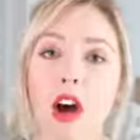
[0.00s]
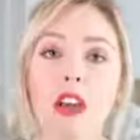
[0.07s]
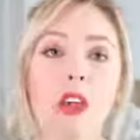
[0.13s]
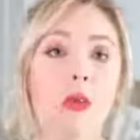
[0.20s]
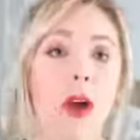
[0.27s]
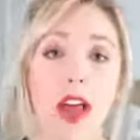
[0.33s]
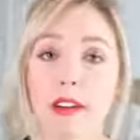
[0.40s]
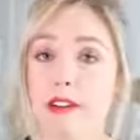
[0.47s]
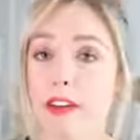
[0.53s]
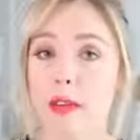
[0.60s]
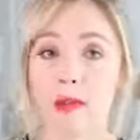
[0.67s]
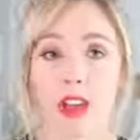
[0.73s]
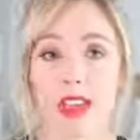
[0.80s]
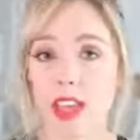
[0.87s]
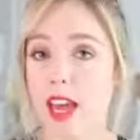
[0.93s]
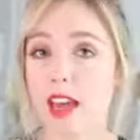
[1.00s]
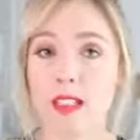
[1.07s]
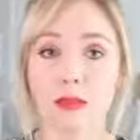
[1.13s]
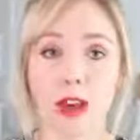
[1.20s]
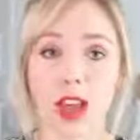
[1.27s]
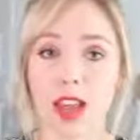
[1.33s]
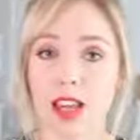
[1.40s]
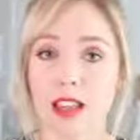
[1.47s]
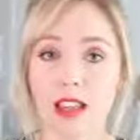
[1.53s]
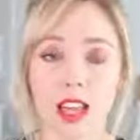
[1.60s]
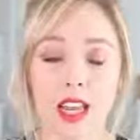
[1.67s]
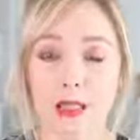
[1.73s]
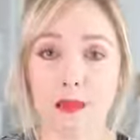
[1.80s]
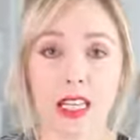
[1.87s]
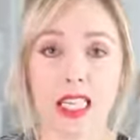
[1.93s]
all the way for me, that is
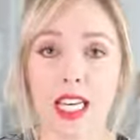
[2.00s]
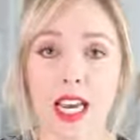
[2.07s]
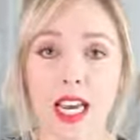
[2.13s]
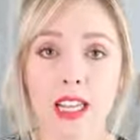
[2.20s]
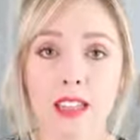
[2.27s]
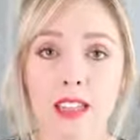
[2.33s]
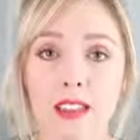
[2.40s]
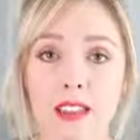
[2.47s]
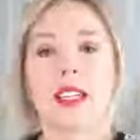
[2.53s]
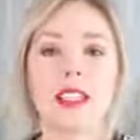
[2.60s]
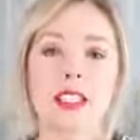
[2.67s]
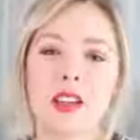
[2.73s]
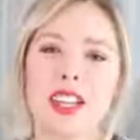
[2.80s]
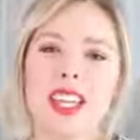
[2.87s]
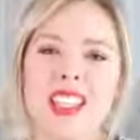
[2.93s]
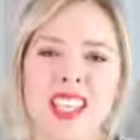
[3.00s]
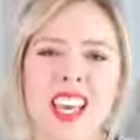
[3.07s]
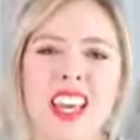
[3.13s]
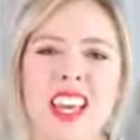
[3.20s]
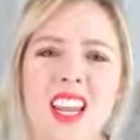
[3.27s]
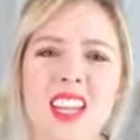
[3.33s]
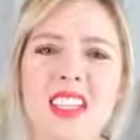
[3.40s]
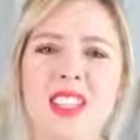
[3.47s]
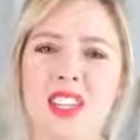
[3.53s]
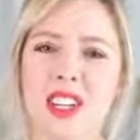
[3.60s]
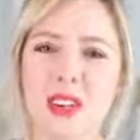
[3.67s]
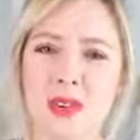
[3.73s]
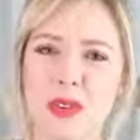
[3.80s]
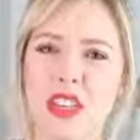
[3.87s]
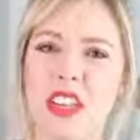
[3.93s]
my ticket. So let's get
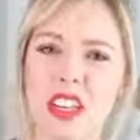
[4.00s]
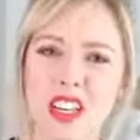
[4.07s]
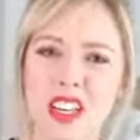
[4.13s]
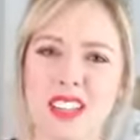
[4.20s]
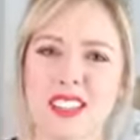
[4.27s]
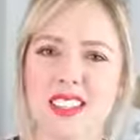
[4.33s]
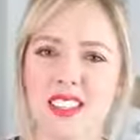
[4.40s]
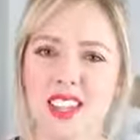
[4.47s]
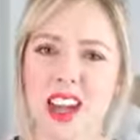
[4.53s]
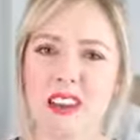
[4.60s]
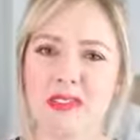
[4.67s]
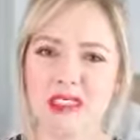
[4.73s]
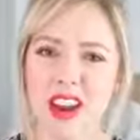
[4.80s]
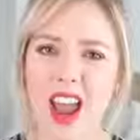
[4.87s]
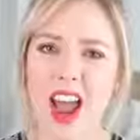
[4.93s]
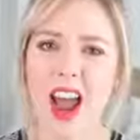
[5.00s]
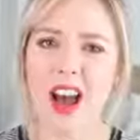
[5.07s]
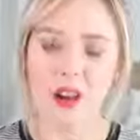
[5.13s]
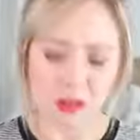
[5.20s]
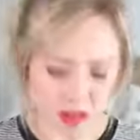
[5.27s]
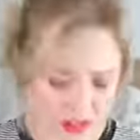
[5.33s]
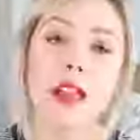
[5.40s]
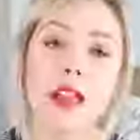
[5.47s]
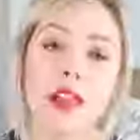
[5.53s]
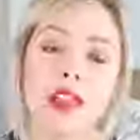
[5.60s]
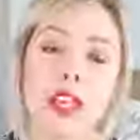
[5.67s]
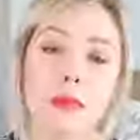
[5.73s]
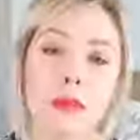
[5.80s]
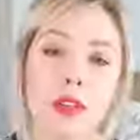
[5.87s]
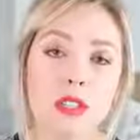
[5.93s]
into the good stuff now.
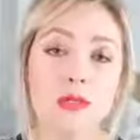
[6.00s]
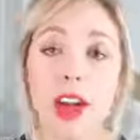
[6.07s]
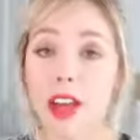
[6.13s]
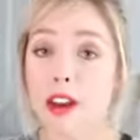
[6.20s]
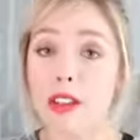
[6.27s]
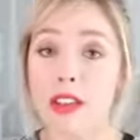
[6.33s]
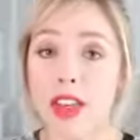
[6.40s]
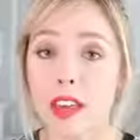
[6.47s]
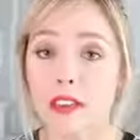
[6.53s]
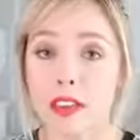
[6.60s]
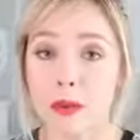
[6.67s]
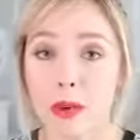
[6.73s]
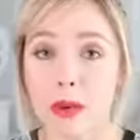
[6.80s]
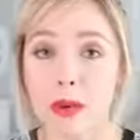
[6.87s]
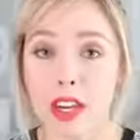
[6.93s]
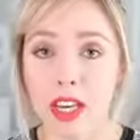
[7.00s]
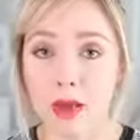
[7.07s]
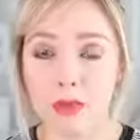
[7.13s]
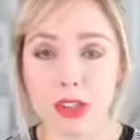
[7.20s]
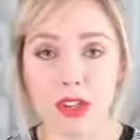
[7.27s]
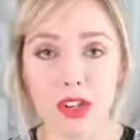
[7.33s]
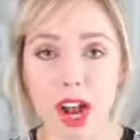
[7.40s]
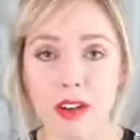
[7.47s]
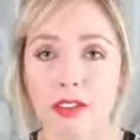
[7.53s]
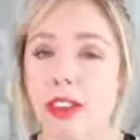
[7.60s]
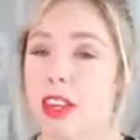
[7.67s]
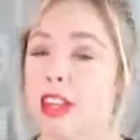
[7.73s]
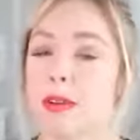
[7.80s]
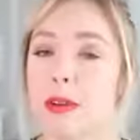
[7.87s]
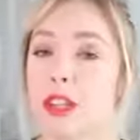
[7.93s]
The most vital thing for me when it comes to
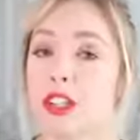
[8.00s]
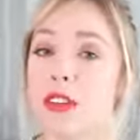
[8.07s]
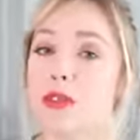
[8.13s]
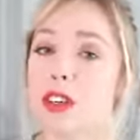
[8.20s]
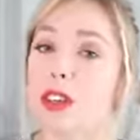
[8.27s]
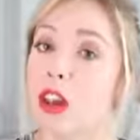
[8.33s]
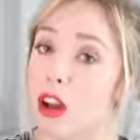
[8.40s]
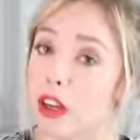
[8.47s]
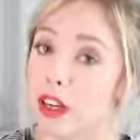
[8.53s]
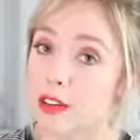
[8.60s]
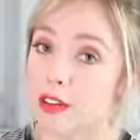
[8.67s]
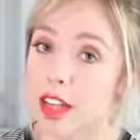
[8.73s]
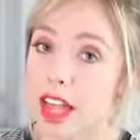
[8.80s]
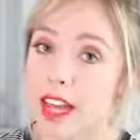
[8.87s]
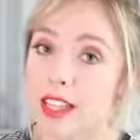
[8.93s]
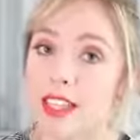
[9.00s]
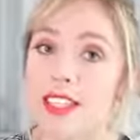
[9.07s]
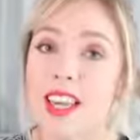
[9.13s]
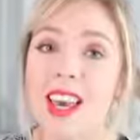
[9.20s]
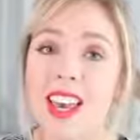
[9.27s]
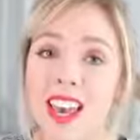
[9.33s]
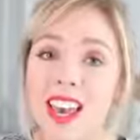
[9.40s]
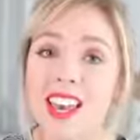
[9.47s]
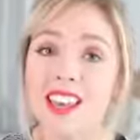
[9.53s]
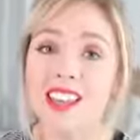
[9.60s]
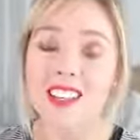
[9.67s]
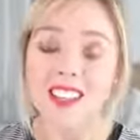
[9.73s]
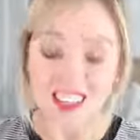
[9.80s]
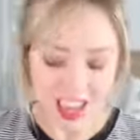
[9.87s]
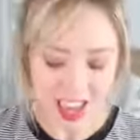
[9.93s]
traveling, especially for longer flights,
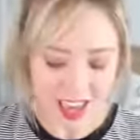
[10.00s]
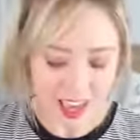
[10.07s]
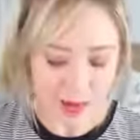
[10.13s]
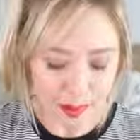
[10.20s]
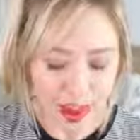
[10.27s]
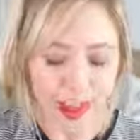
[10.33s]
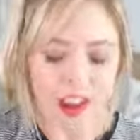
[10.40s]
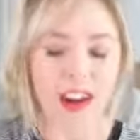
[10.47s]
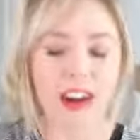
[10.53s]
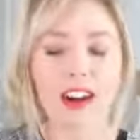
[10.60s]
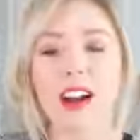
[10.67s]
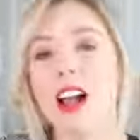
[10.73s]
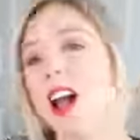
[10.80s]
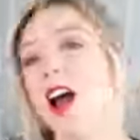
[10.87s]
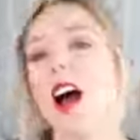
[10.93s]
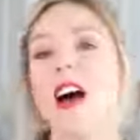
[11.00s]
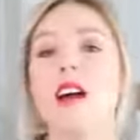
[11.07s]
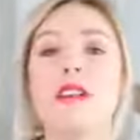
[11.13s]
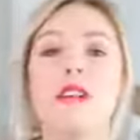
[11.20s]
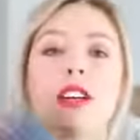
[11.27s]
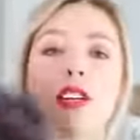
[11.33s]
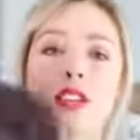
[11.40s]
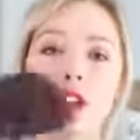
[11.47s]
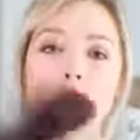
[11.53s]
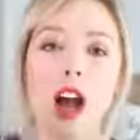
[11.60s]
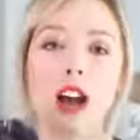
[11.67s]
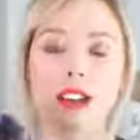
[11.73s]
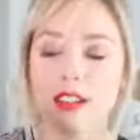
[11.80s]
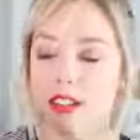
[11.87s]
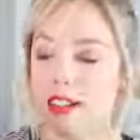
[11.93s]
is a pair of
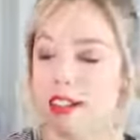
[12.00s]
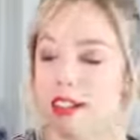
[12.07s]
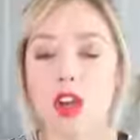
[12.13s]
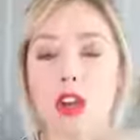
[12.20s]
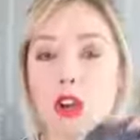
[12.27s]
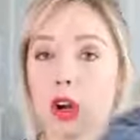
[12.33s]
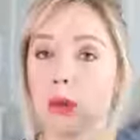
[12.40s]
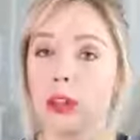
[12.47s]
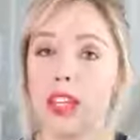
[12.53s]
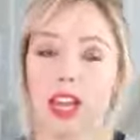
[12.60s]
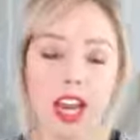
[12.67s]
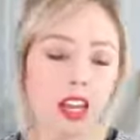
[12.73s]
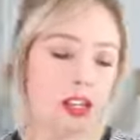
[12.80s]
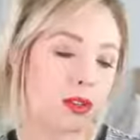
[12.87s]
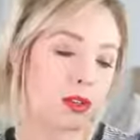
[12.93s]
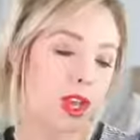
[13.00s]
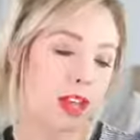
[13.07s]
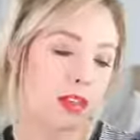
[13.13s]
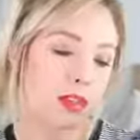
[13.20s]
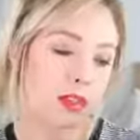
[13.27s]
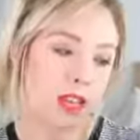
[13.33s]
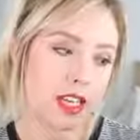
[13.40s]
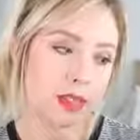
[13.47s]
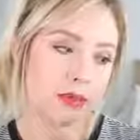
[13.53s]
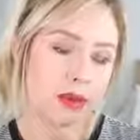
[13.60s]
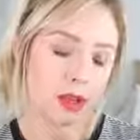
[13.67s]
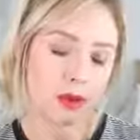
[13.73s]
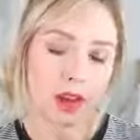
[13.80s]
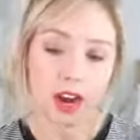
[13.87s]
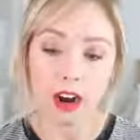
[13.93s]
socks. Normally I do like this
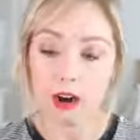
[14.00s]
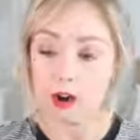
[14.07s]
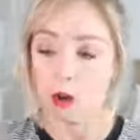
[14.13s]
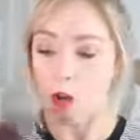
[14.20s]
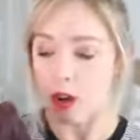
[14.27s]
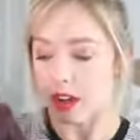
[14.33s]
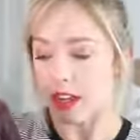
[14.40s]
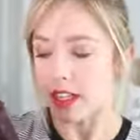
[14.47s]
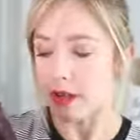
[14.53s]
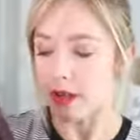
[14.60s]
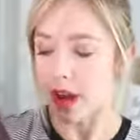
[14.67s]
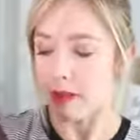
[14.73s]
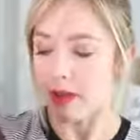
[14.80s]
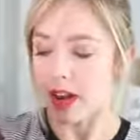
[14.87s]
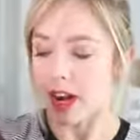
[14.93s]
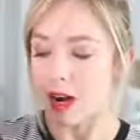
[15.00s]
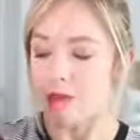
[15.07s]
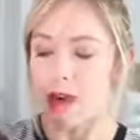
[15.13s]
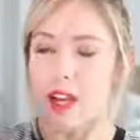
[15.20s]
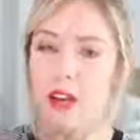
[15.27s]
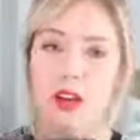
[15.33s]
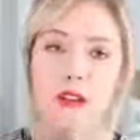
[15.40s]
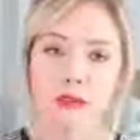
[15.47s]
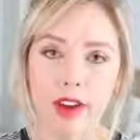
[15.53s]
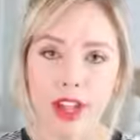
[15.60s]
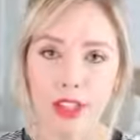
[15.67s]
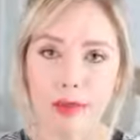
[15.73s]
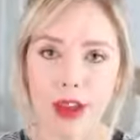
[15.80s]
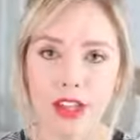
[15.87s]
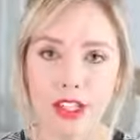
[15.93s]
blue pair or this red pair, but I couldn't
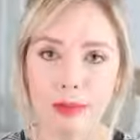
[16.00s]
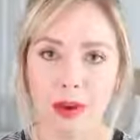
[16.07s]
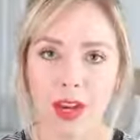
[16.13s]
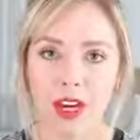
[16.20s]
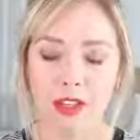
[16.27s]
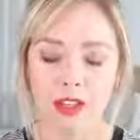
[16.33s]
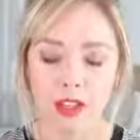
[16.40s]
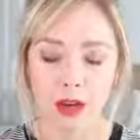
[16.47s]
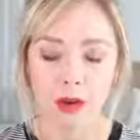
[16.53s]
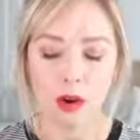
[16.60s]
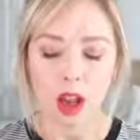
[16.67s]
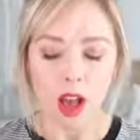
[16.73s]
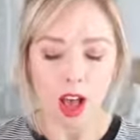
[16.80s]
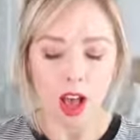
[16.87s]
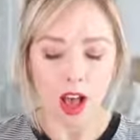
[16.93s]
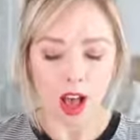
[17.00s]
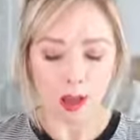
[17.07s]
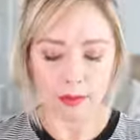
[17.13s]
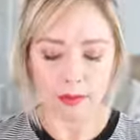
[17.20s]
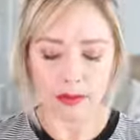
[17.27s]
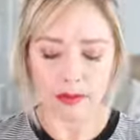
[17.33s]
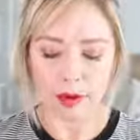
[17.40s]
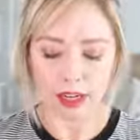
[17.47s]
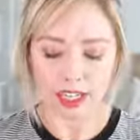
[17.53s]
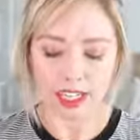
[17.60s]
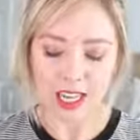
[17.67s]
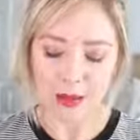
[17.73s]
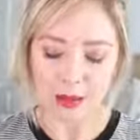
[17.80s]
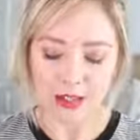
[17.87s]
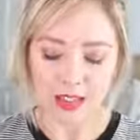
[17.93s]
find the matching pairs, so for
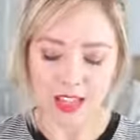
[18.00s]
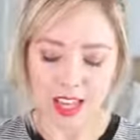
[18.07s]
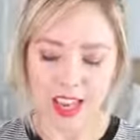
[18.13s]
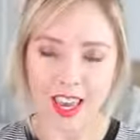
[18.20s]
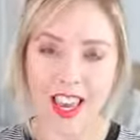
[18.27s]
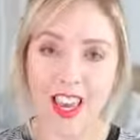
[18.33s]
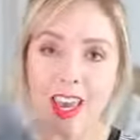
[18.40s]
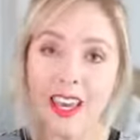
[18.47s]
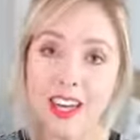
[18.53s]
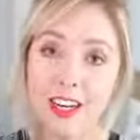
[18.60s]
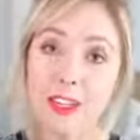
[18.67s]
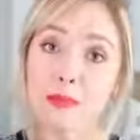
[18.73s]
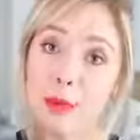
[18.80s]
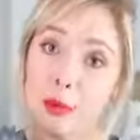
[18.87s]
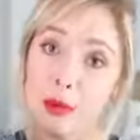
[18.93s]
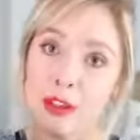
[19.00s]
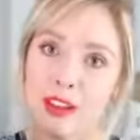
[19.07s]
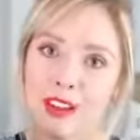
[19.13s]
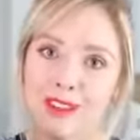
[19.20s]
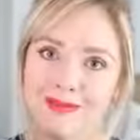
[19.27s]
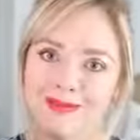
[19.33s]
example's sake, here's both.